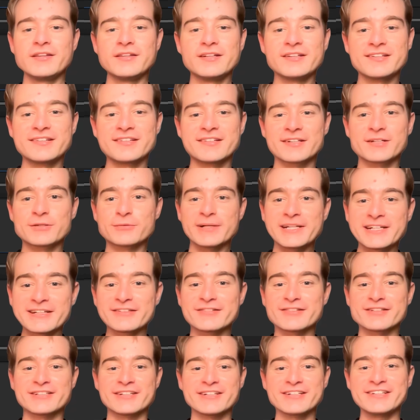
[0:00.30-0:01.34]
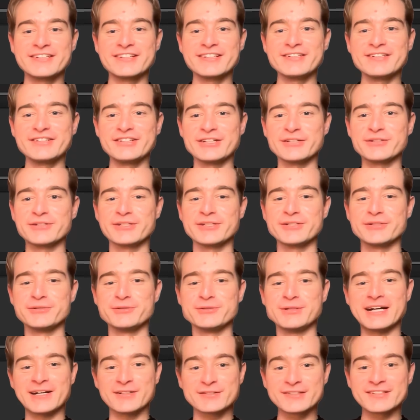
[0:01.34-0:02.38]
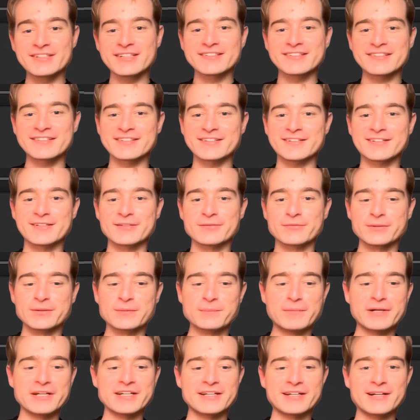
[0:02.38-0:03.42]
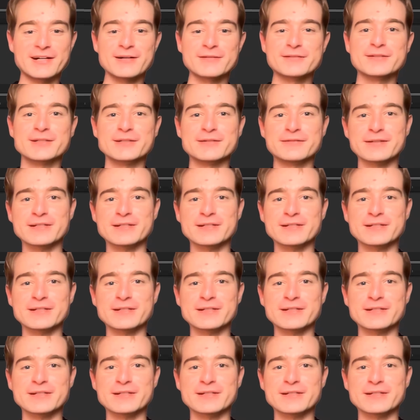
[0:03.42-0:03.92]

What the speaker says: This is a quick introduction showing you how to get started with my After